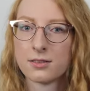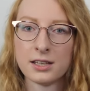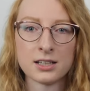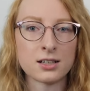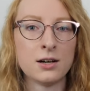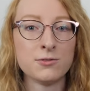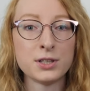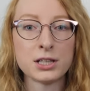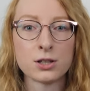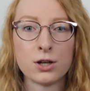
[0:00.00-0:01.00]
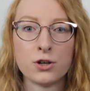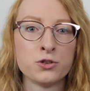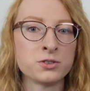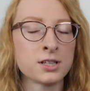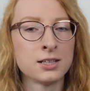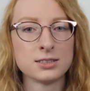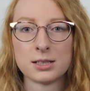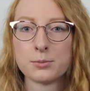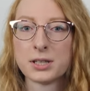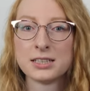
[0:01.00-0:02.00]
Think comfy clothes.
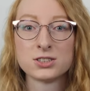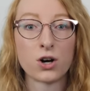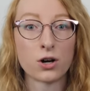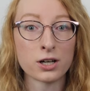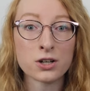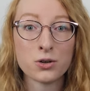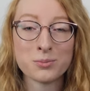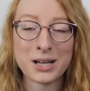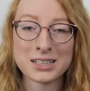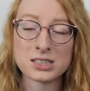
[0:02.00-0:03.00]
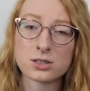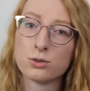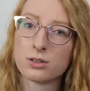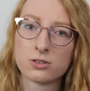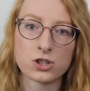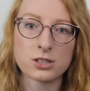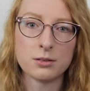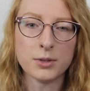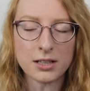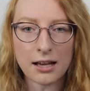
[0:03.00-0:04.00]
Some kids aren't going back to school, they're just
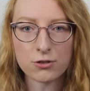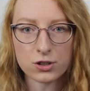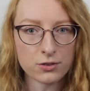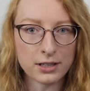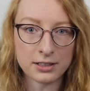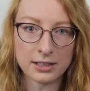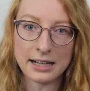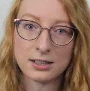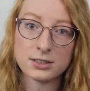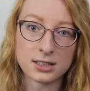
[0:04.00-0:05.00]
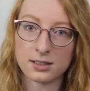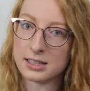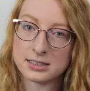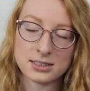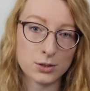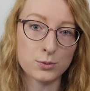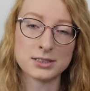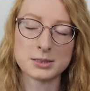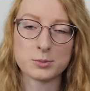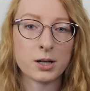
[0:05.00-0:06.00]
going to be lounging around their house. They still
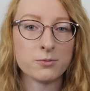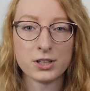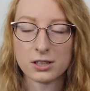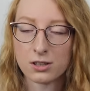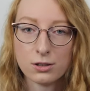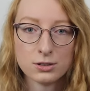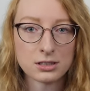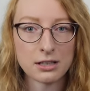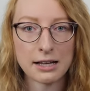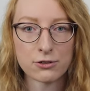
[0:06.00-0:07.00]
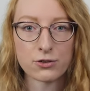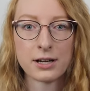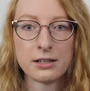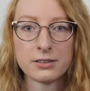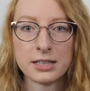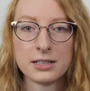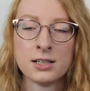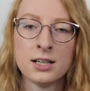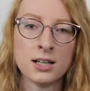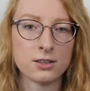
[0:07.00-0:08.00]
want some comfy clothes to lounge around in.
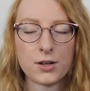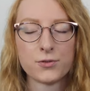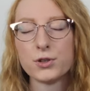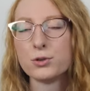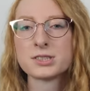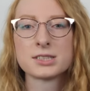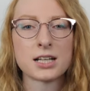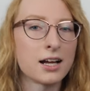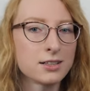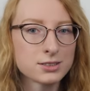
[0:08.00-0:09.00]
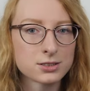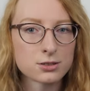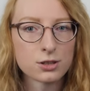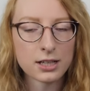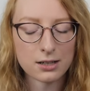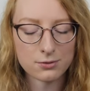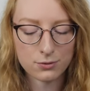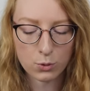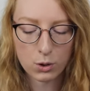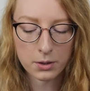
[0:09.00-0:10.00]
A few styles to look
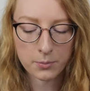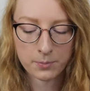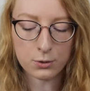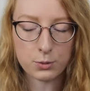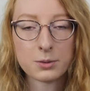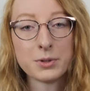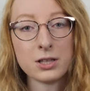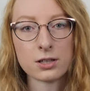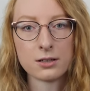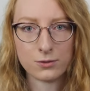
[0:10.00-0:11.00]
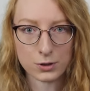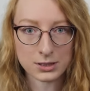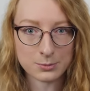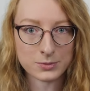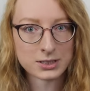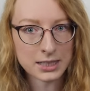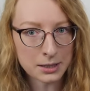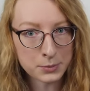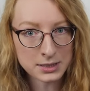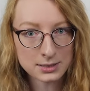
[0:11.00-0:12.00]
out for. You want to be looking for some
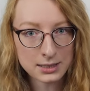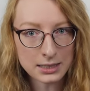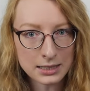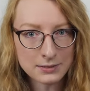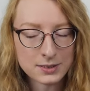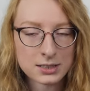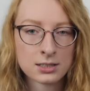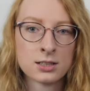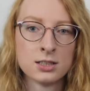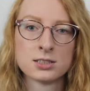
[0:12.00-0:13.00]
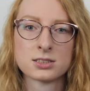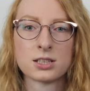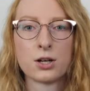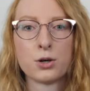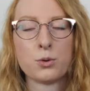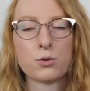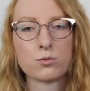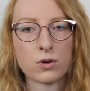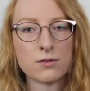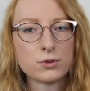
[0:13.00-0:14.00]
statement sleeves. So
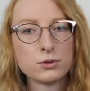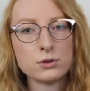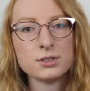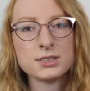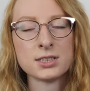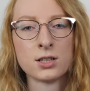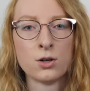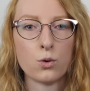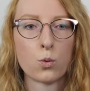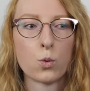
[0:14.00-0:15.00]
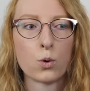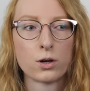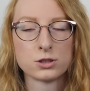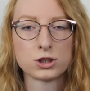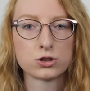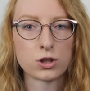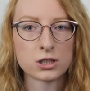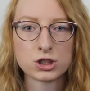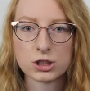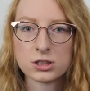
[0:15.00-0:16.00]
ruffles or
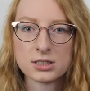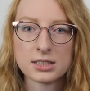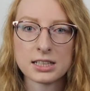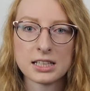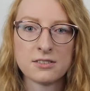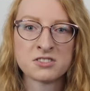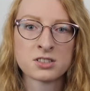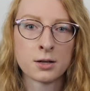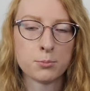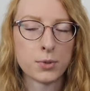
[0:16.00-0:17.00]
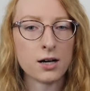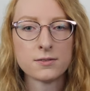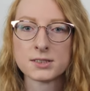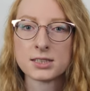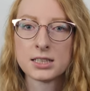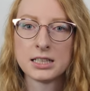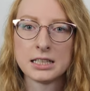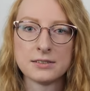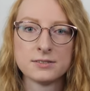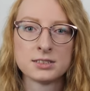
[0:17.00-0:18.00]
structured sleeves, puff
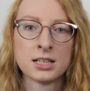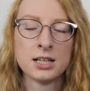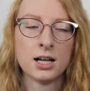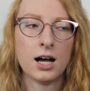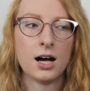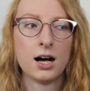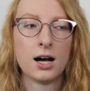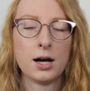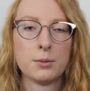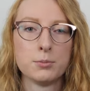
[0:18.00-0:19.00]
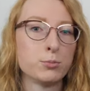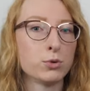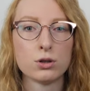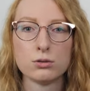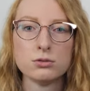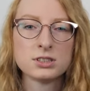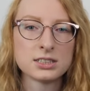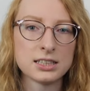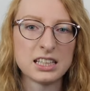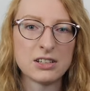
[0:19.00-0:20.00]
sleeves, um, balloon
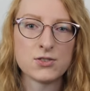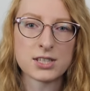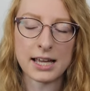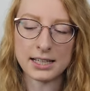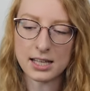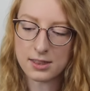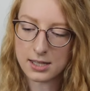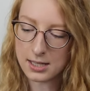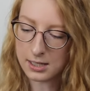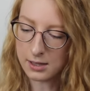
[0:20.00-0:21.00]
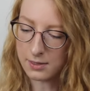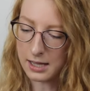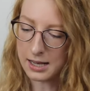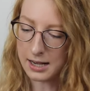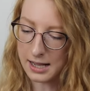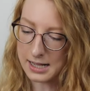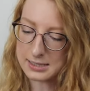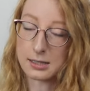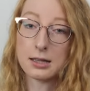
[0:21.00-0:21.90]
sleeves, anything that has a